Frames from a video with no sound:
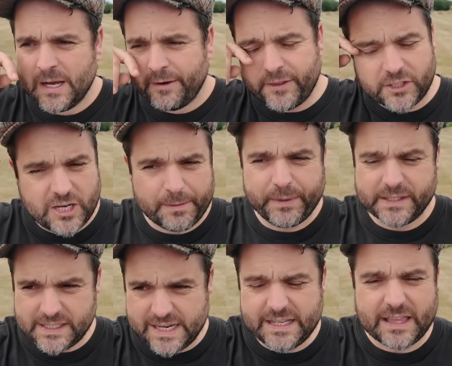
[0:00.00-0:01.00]
for the
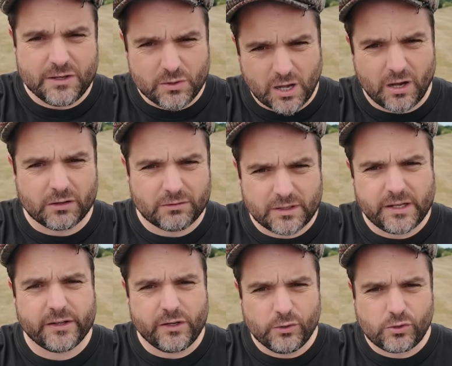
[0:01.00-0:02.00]
Champions League, then you can't,
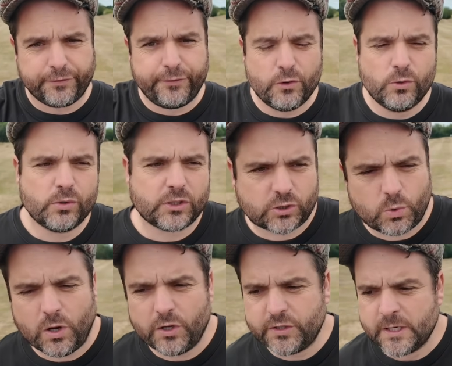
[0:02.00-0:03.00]
use your full
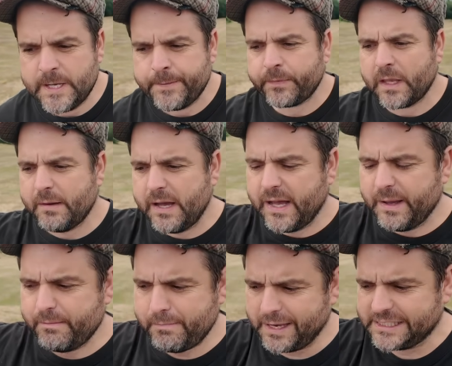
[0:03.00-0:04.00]
squad
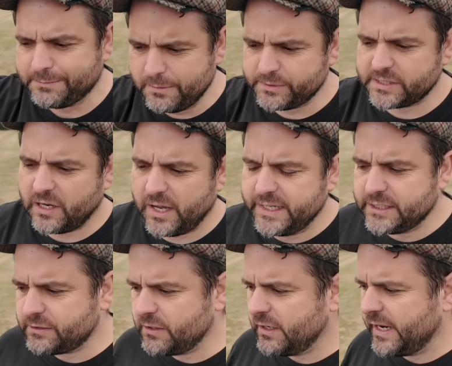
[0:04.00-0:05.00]
maximum
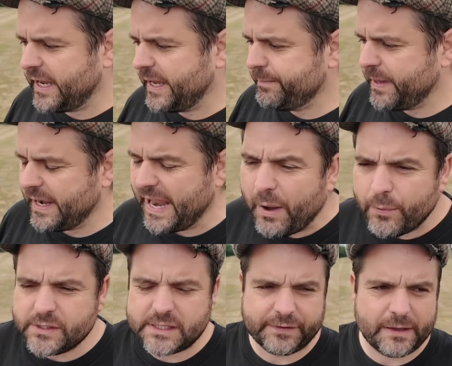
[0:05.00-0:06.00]
size
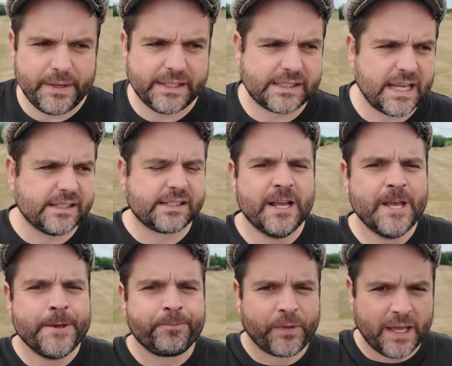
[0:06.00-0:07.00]
allowance, if that makes sense.
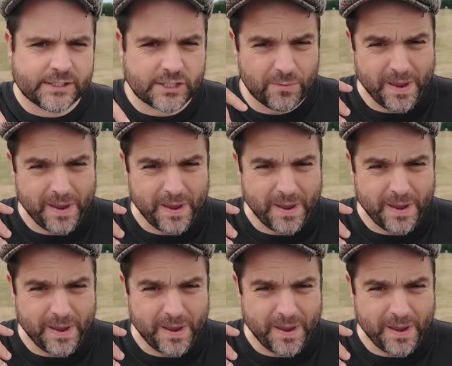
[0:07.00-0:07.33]
And so